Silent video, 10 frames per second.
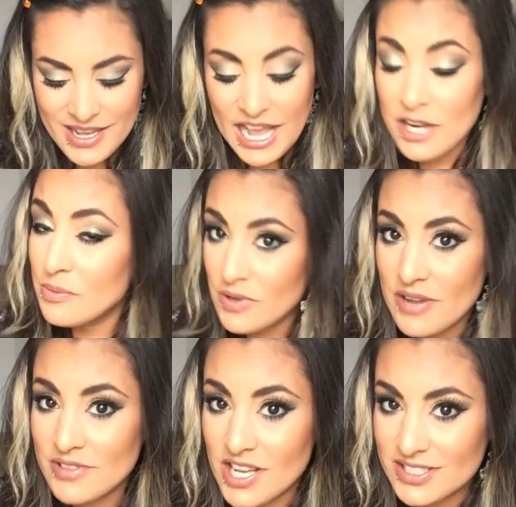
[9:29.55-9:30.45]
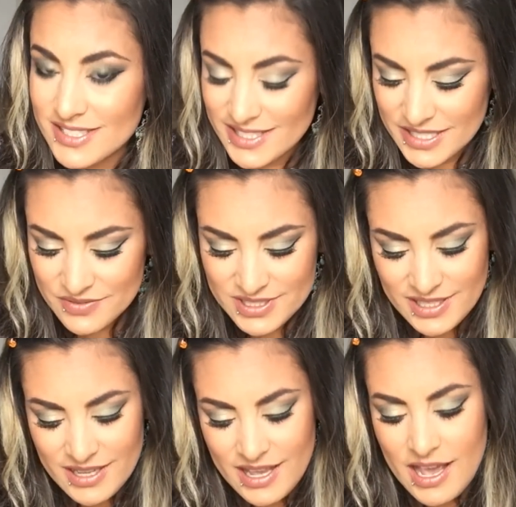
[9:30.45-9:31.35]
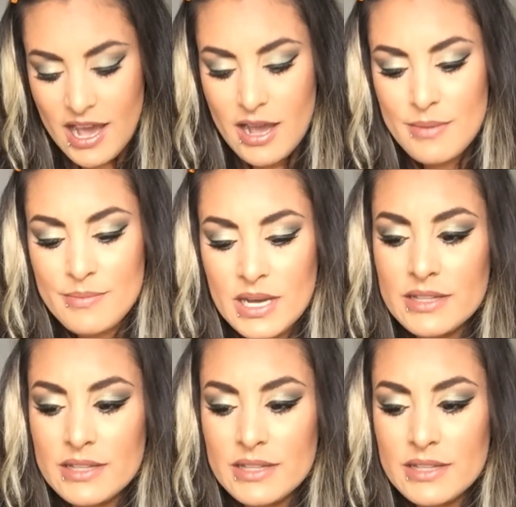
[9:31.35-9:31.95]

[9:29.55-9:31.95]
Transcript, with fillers: I hope you have long sleeves. A